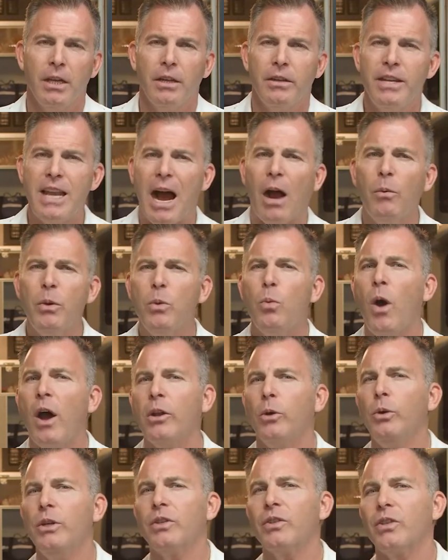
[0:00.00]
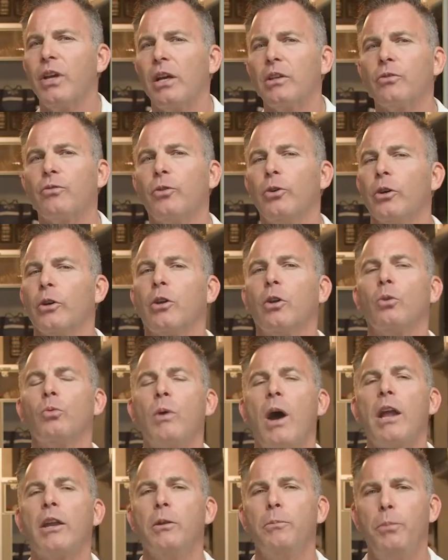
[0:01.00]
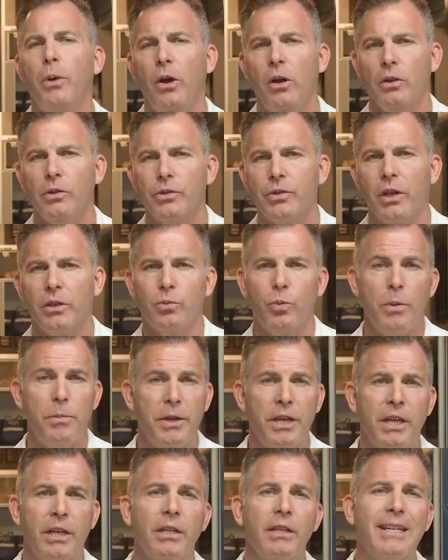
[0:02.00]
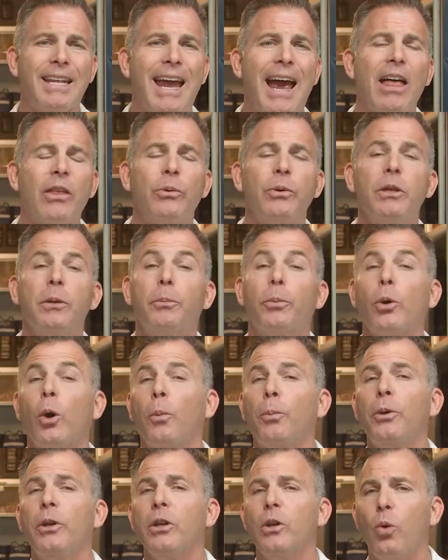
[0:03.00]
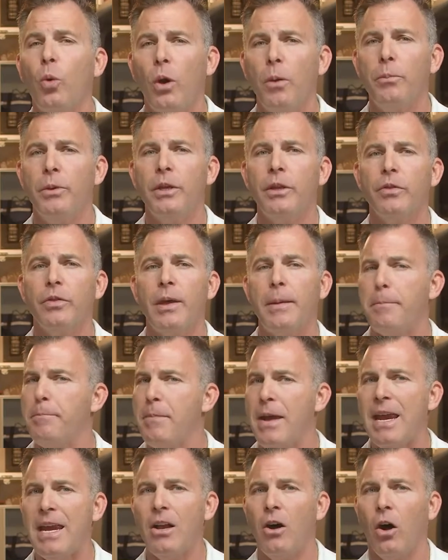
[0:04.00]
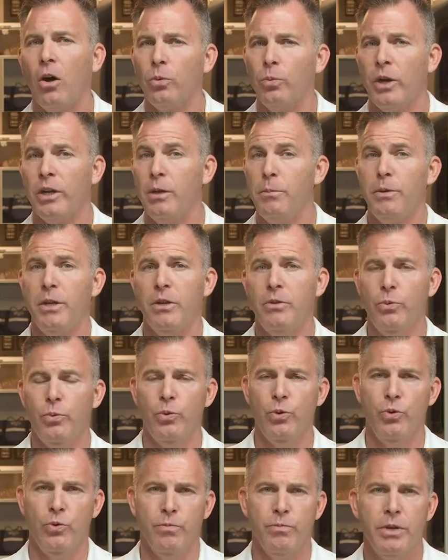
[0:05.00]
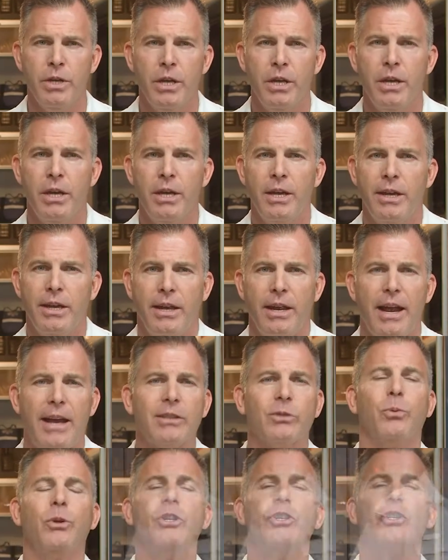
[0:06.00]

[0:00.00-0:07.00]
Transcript: Now we want to assess for a carotid pulse as we begin gathering appropriate equipment that may already be in the room. As we